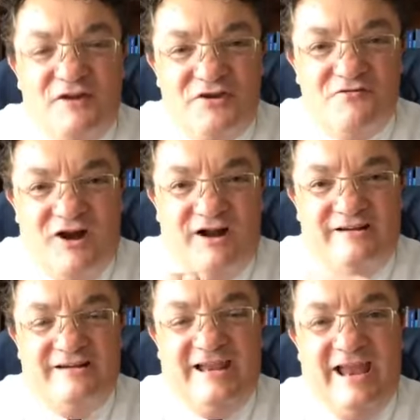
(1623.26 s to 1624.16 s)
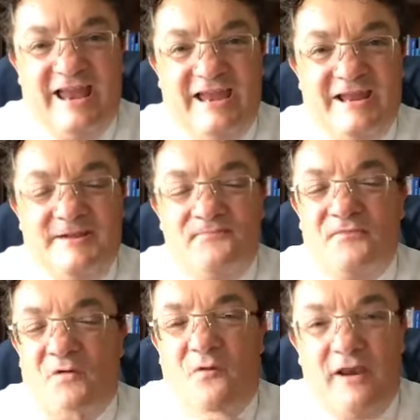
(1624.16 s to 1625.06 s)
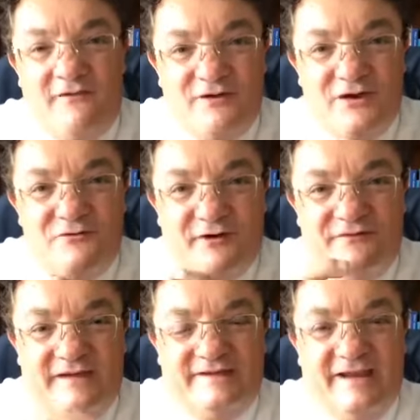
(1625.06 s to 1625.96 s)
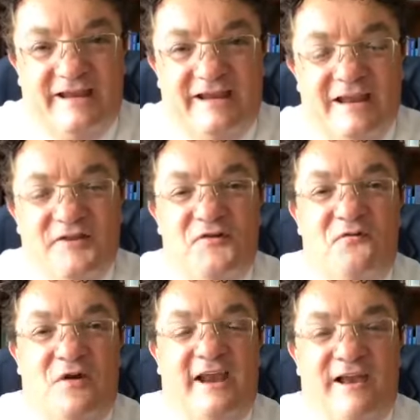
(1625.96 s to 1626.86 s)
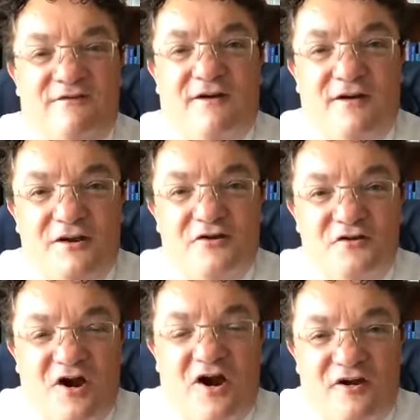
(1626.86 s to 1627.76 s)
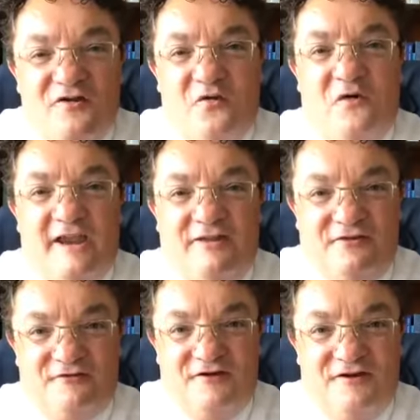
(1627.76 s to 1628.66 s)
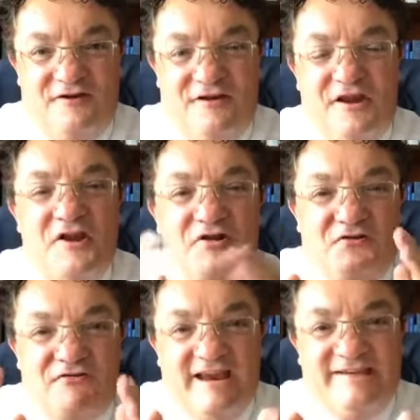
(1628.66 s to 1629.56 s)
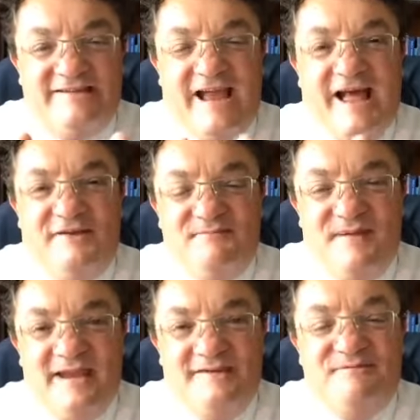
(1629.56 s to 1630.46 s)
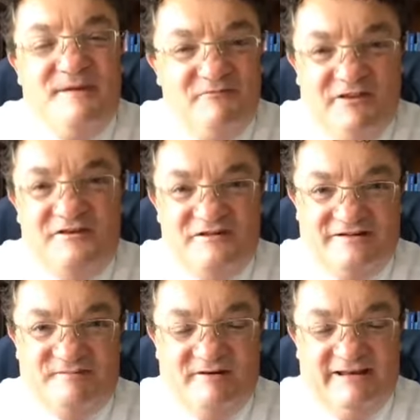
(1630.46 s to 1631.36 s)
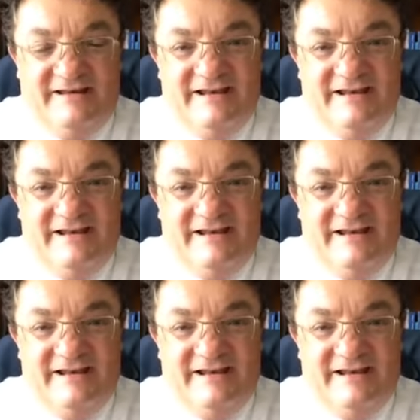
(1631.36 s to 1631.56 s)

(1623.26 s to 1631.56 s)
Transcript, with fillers: you are today, whatever you are facing, whatever you are going through, grace and peace be with your spirit